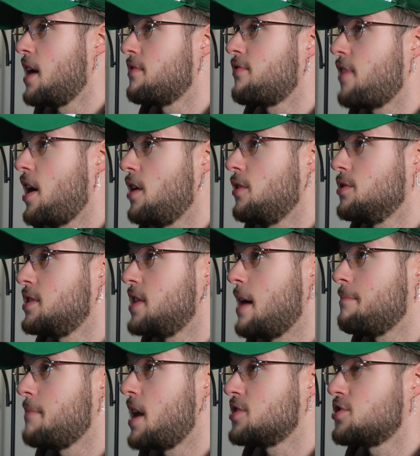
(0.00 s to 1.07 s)
I found
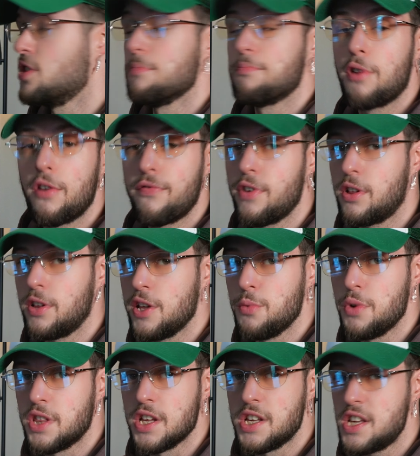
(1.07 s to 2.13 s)
that matched up perfectly
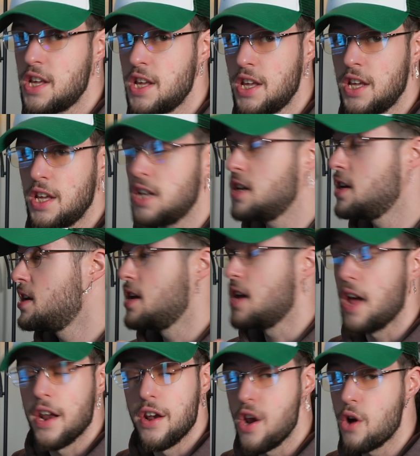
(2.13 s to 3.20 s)
with the key
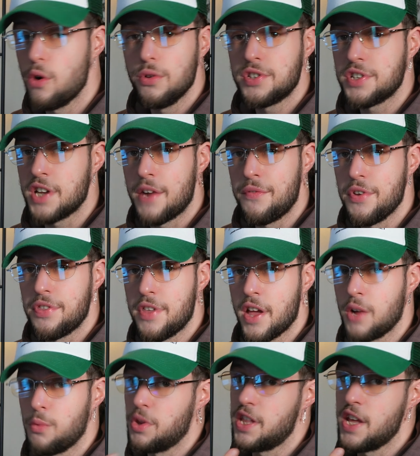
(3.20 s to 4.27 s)
and notes and
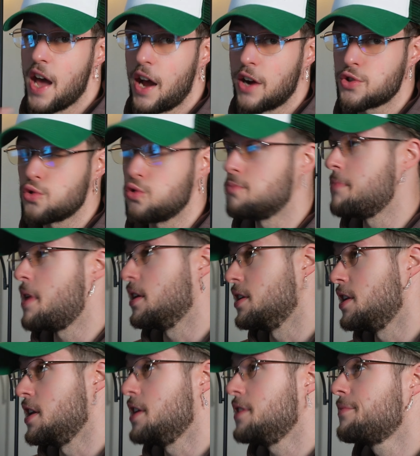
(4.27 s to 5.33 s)
everything with the actual
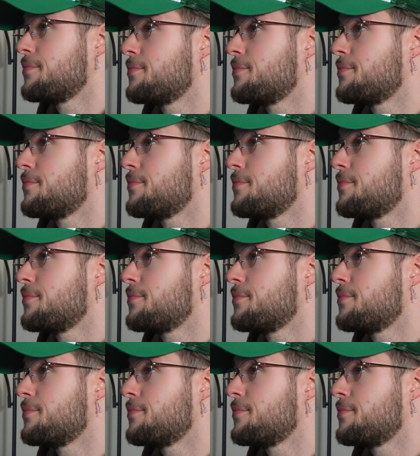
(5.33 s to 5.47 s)
melody.